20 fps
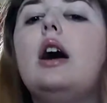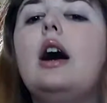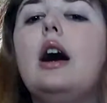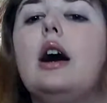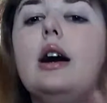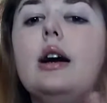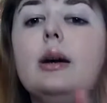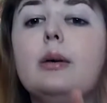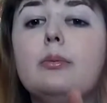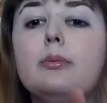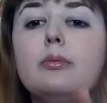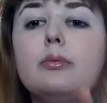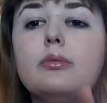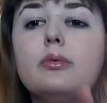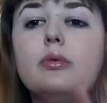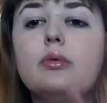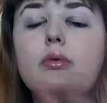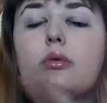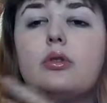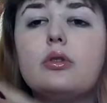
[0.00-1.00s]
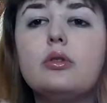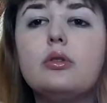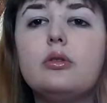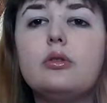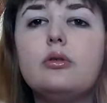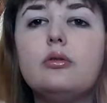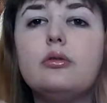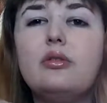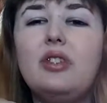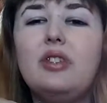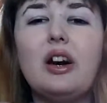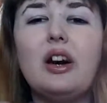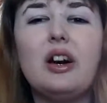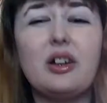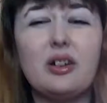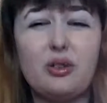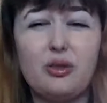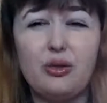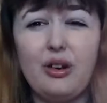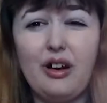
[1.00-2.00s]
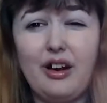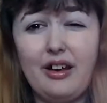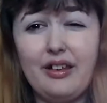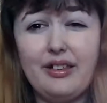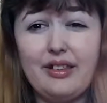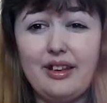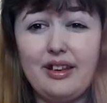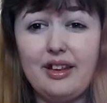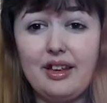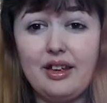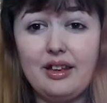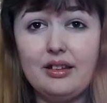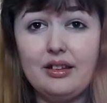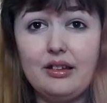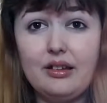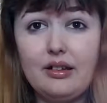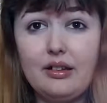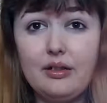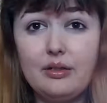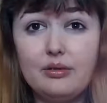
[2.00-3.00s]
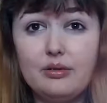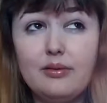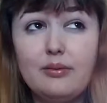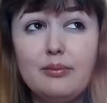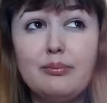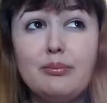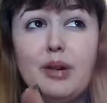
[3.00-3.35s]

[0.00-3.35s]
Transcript: I'm not crazy into,